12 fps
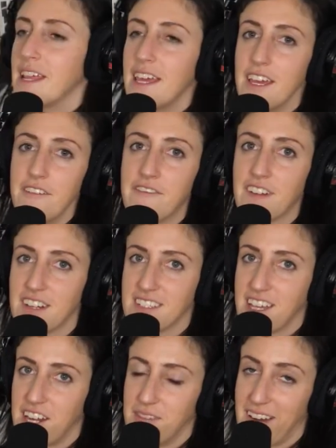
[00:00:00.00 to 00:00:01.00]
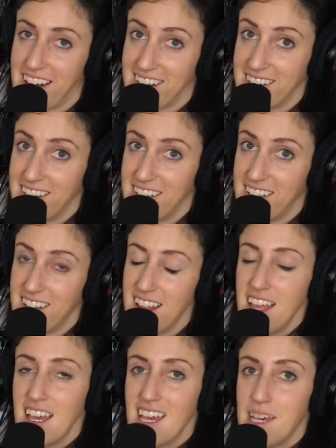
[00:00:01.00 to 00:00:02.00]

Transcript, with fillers: When he first got a record deal,